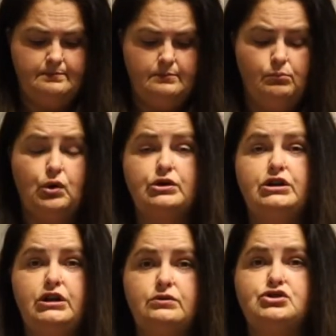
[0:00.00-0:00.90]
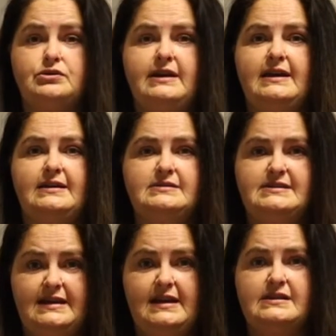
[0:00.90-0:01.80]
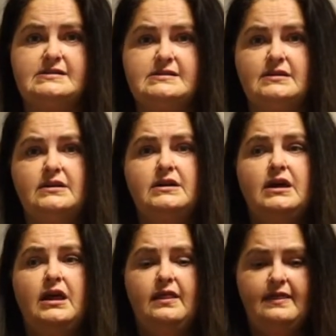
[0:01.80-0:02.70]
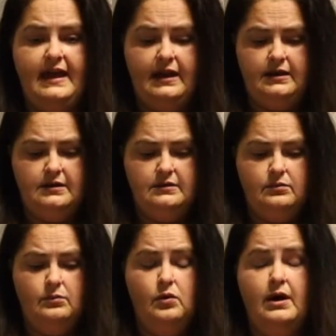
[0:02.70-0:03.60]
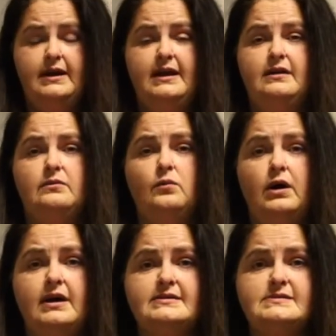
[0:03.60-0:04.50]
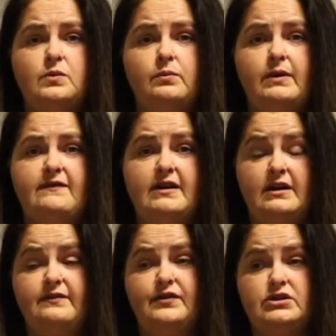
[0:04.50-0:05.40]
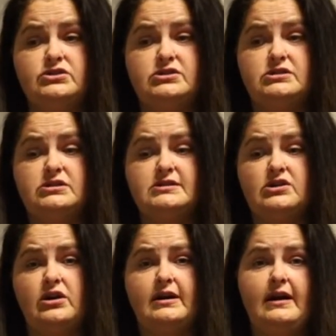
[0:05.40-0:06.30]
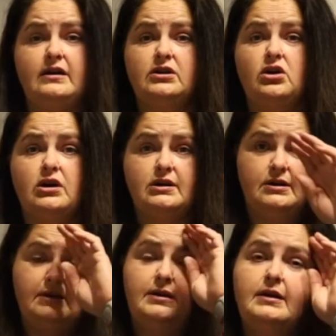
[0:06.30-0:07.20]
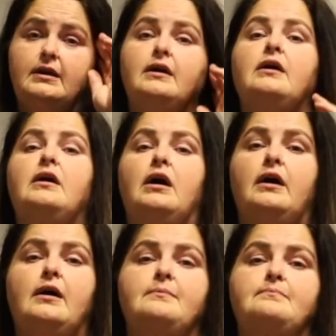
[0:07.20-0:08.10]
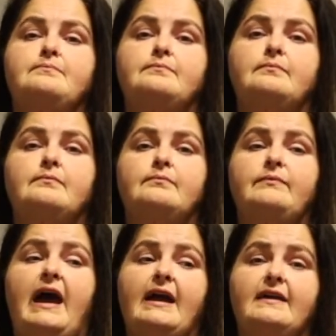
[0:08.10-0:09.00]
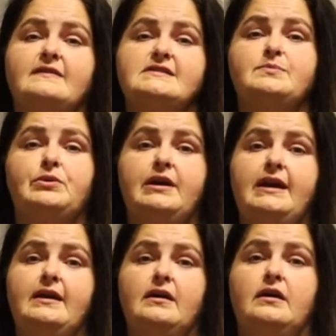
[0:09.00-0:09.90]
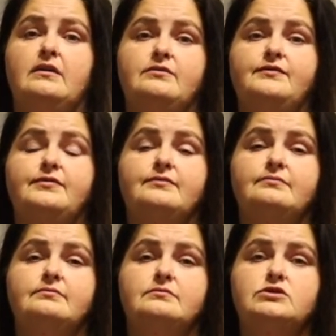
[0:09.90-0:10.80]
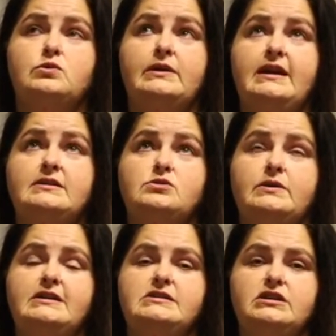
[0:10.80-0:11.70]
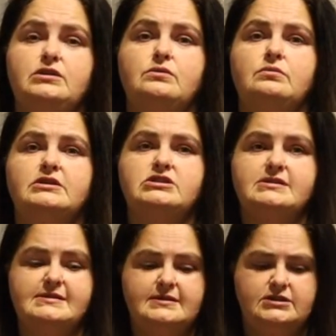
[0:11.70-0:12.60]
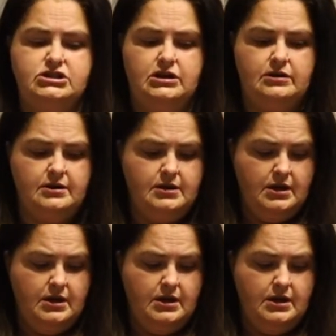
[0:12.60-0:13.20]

more nutrient dense than what it was when we very first started our garden back in the spring of 2022, which is this year.